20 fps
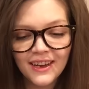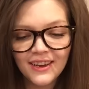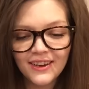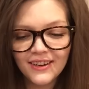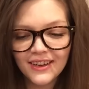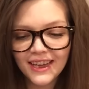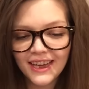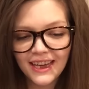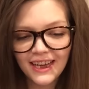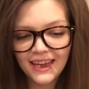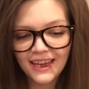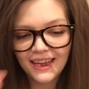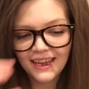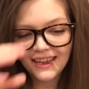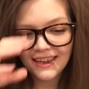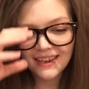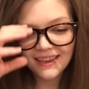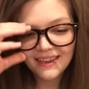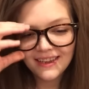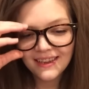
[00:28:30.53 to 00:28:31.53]

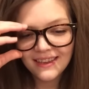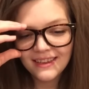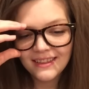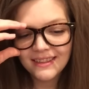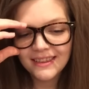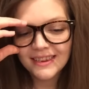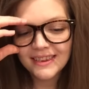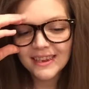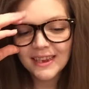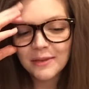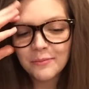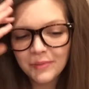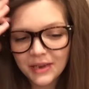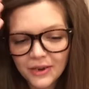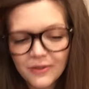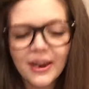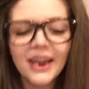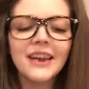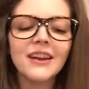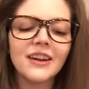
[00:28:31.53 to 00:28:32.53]
Okay, this can
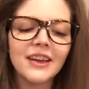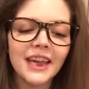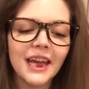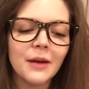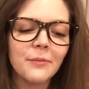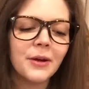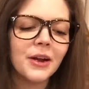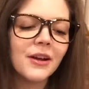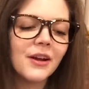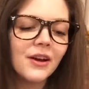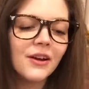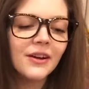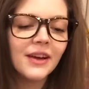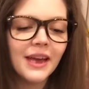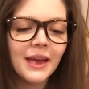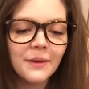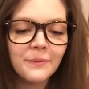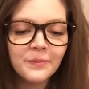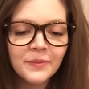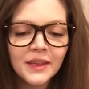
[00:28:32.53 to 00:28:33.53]
be right on camera.
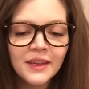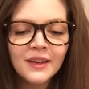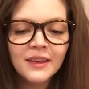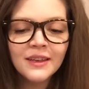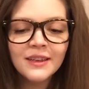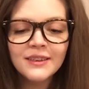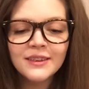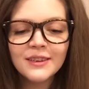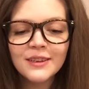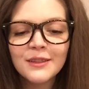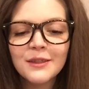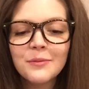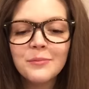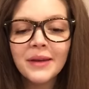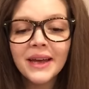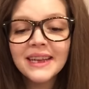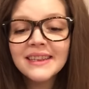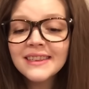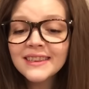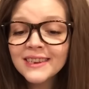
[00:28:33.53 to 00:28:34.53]
Okay, to the
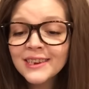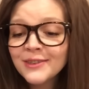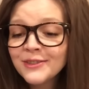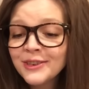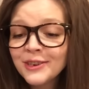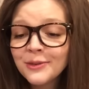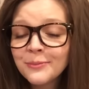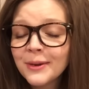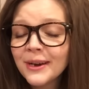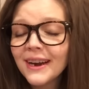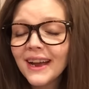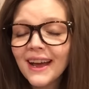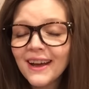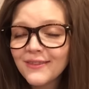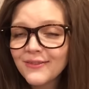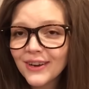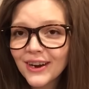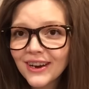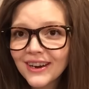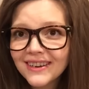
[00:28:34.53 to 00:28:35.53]
best YouTuber
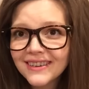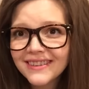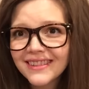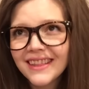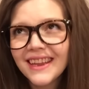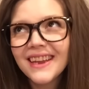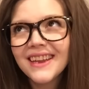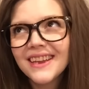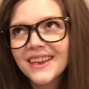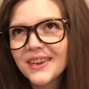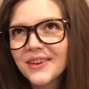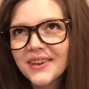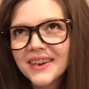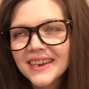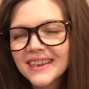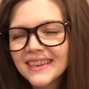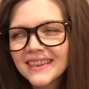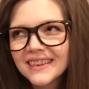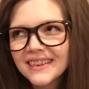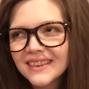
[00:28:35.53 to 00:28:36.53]
ever. Thank you.
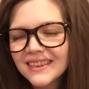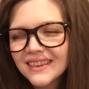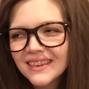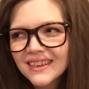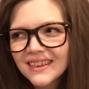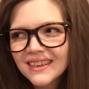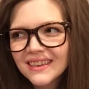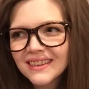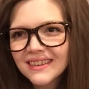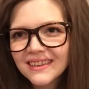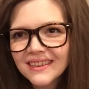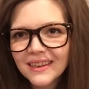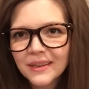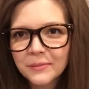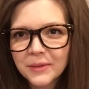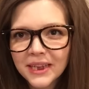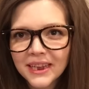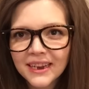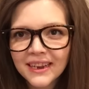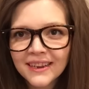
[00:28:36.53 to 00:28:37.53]

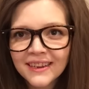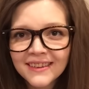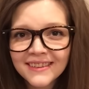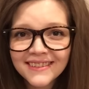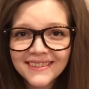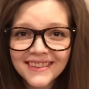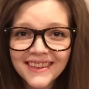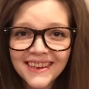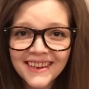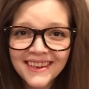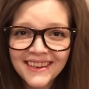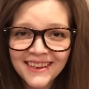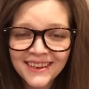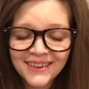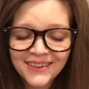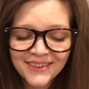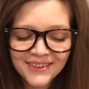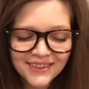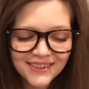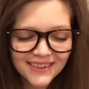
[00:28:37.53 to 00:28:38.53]
I'm kidding. Thank
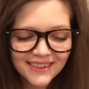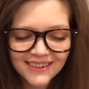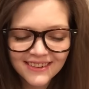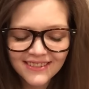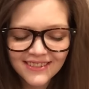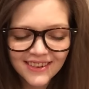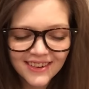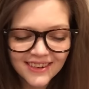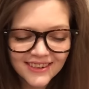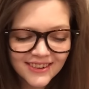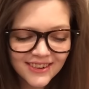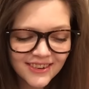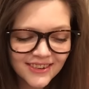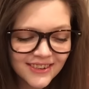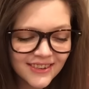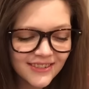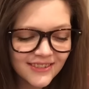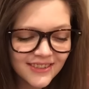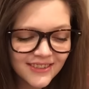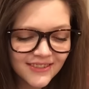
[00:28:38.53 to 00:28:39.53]
you. Oh gosh, you're
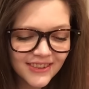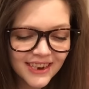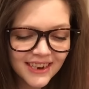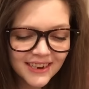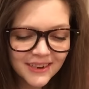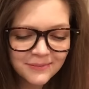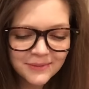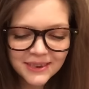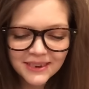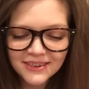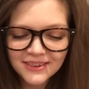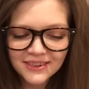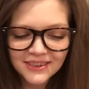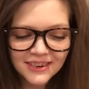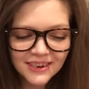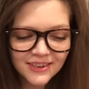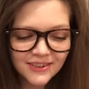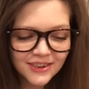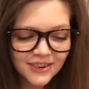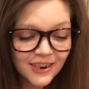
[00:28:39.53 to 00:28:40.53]
so sweet. I'm such a
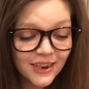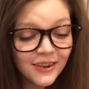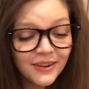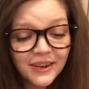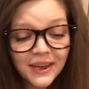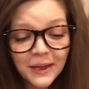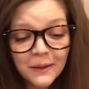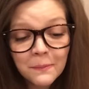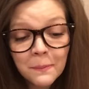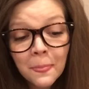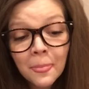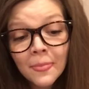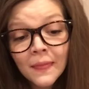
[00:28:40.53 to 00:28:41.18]
douche. Okay,